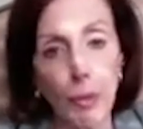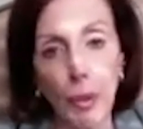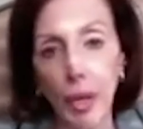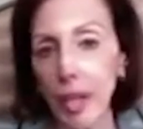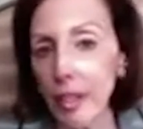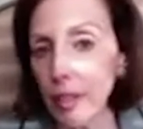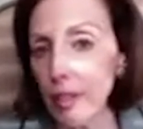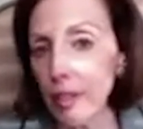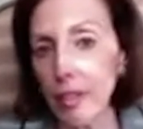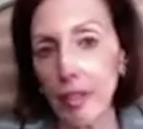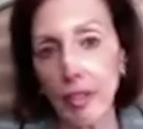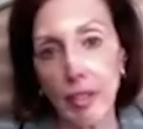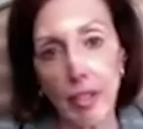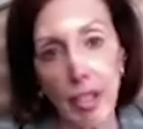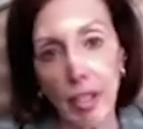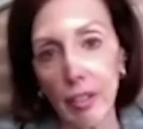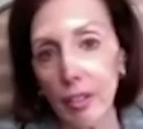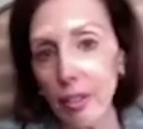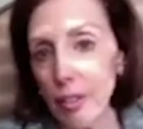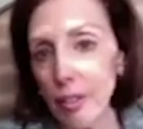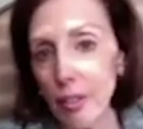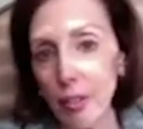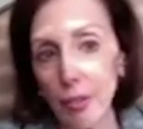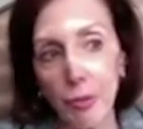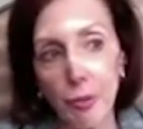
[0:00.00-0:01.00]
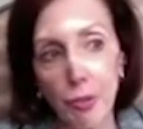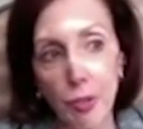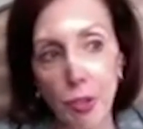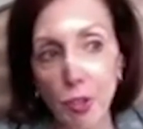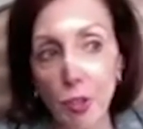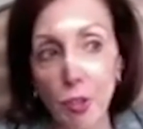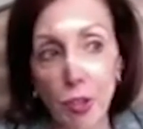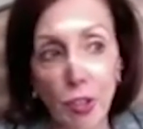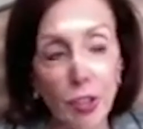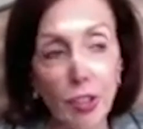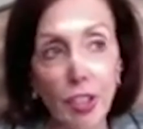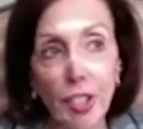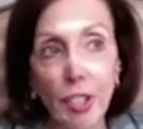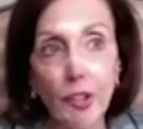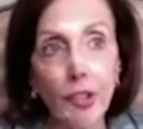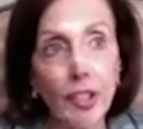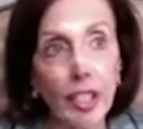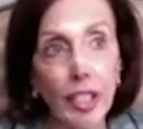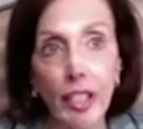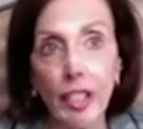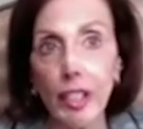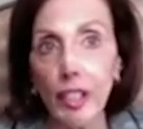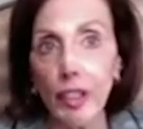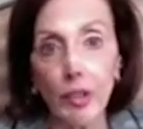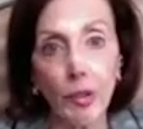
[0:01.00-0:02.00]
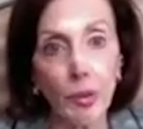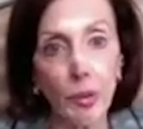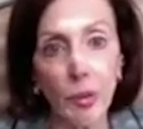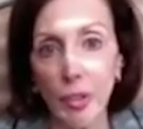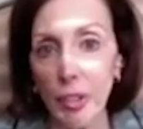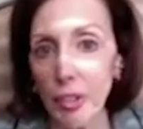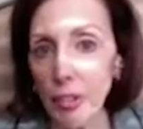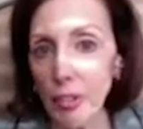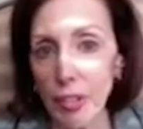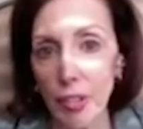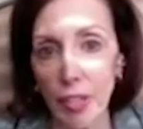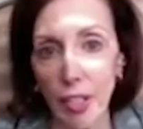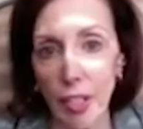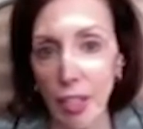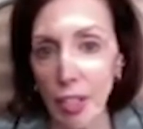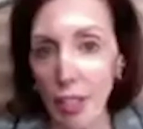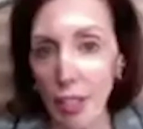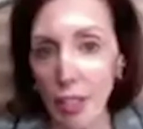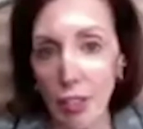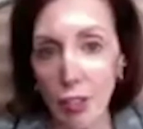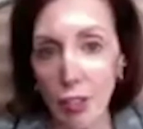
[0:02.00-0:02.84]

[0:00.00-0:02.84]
practice out there. Sure, you can't ignore it today.